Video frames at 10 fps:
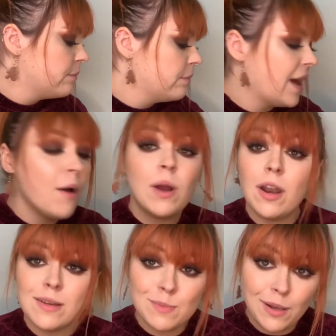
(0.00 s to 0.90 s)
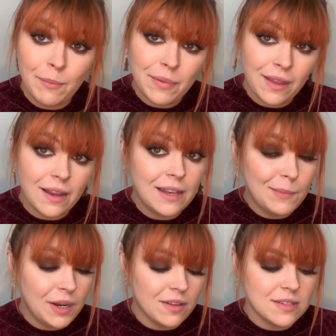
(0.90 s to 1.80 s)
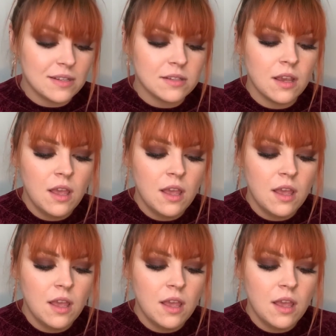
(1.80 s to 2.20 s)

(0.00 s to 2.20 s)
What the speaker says: Hourglass Plumping lip glasses,